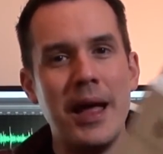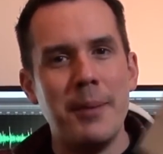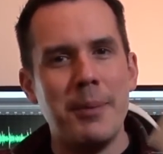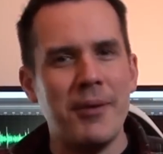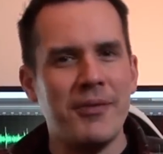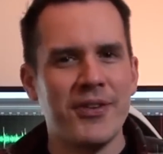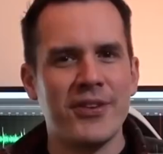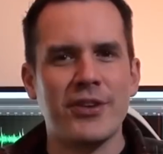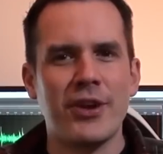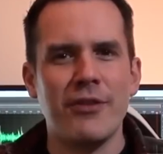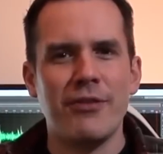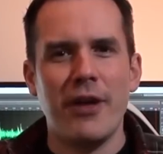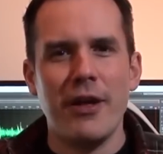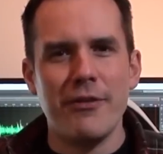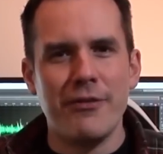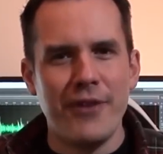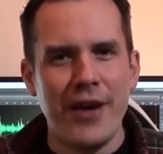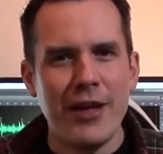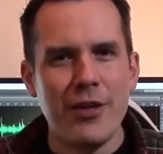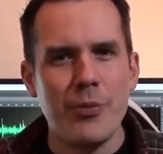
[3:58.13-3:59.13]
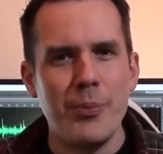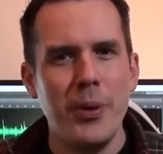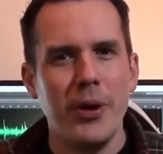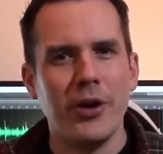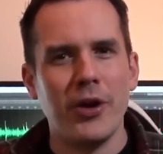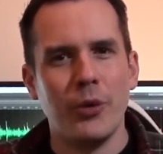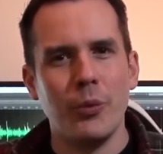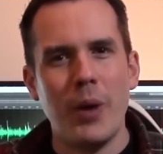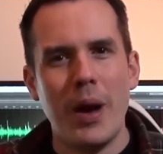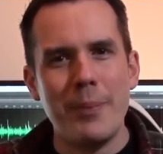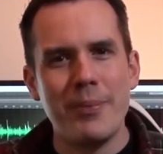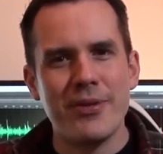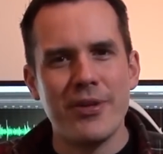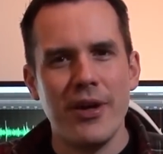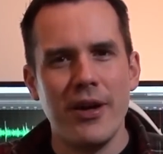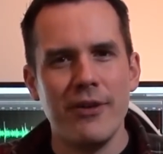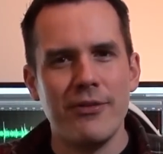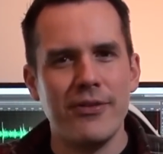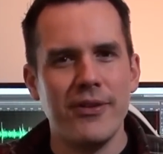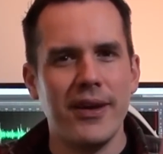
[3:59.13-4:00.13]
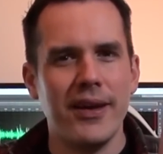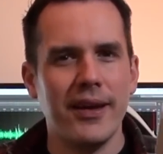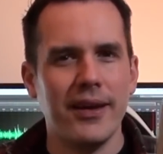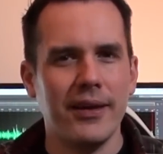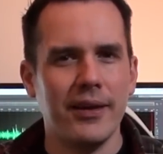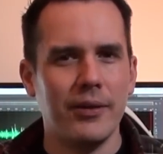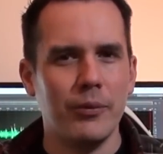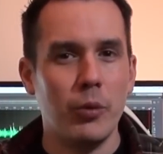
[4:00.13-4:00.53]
but for stuff like Facebook and web surfing